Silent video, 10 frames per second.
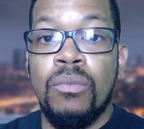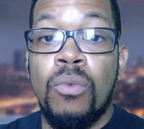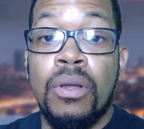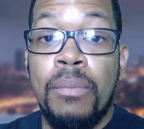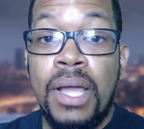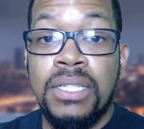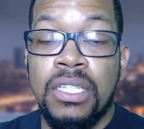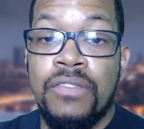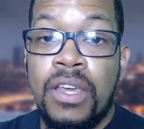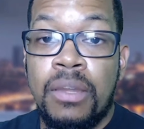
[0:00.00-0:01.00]
Welcome back to
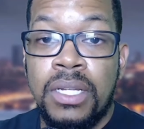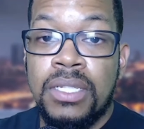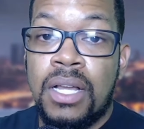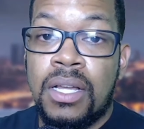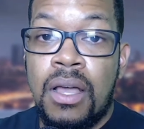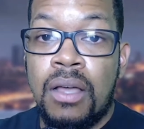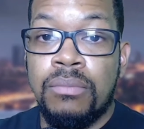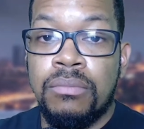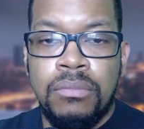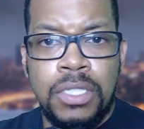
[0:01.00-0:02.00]

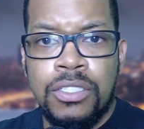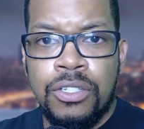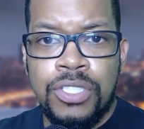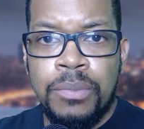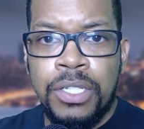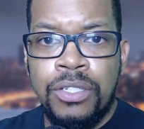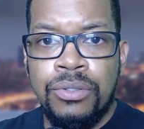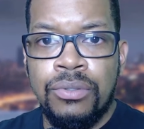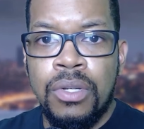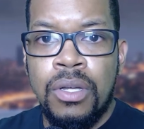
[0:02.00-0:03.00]
LivAnimated.com. Let's learn something
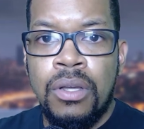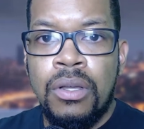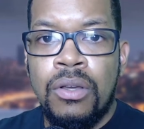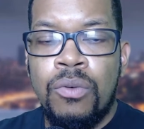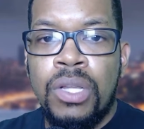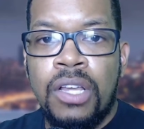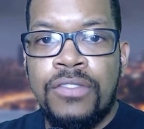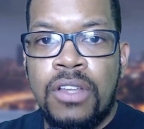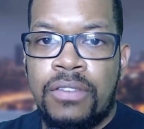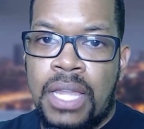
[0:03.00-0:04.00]
new. We
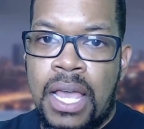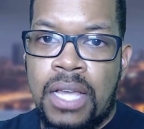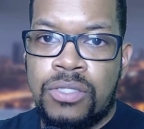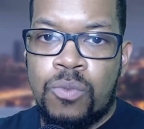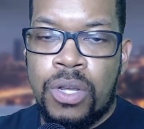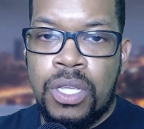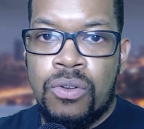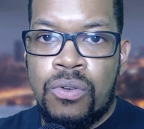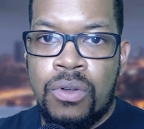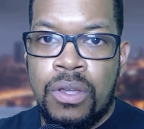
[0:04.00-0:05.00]
left off last working
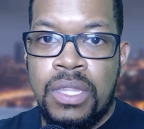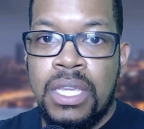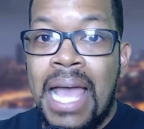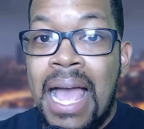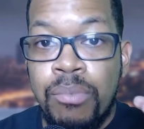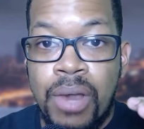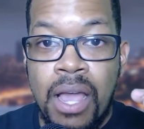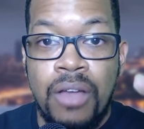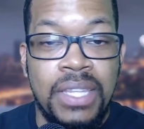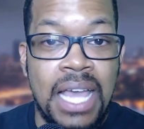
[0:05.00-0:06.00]
on the
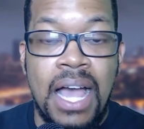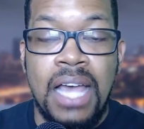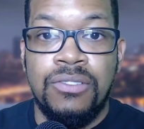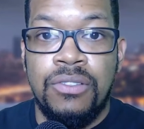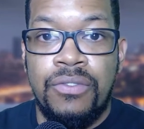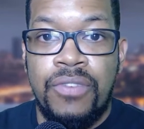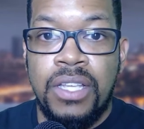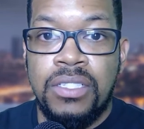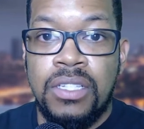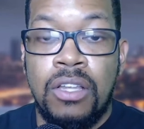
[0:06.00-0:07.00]
eyebrow and the eyes of the
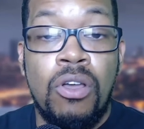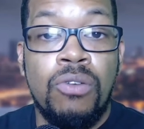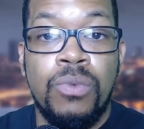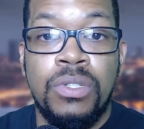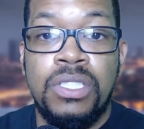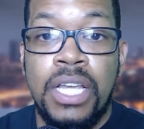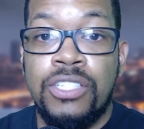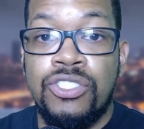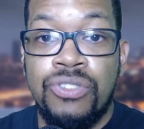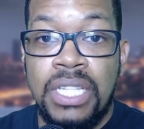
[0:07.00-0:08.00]
face, along with
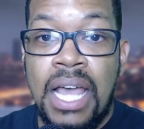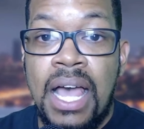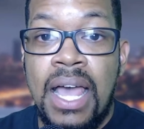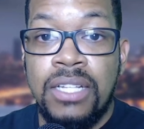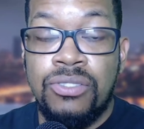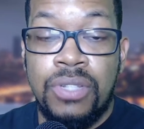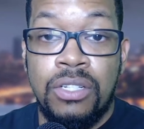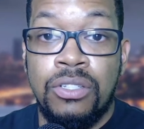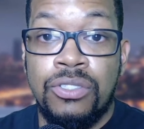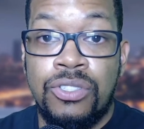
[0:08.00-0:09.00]
texturing the eye so that it
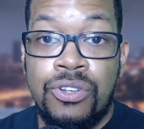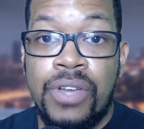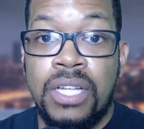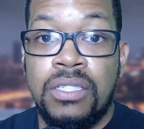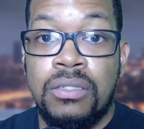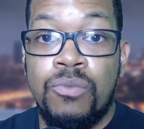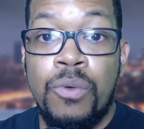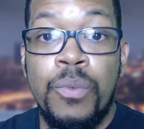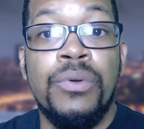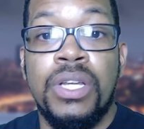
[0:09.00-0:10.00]
looked correct
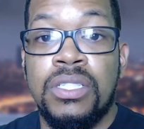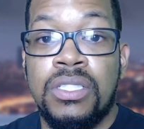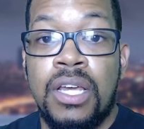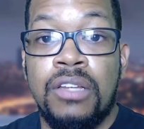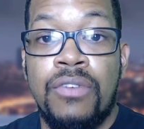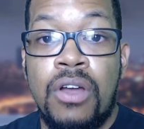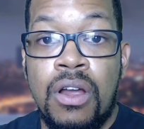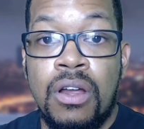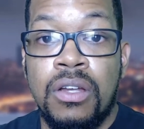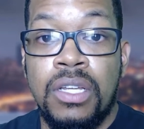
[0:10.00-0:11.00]
when we were inside of
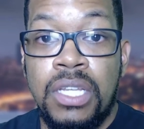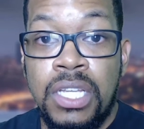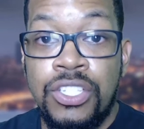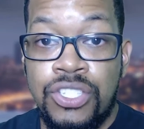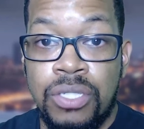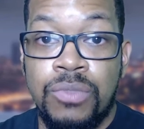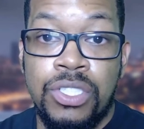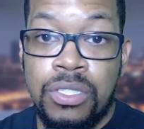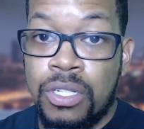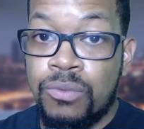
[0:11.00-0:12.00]
our engine,
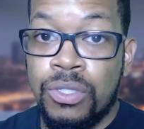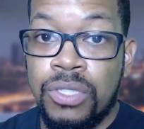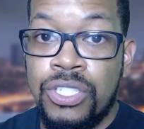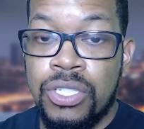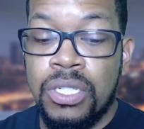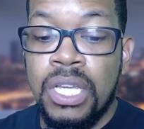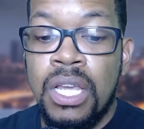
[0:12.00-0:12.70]
which is the Unreal Engine.